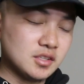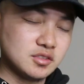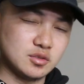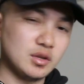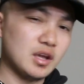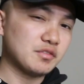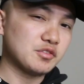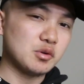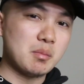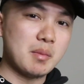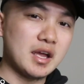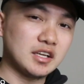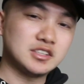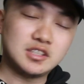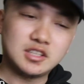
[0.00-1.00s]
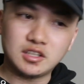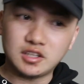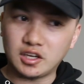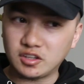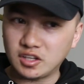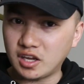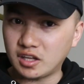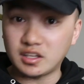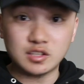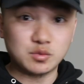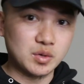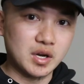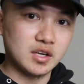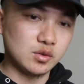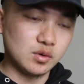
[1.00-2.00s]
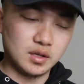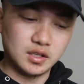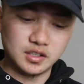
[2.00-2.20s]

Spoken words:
So you have to imagine it like that. That's what I do at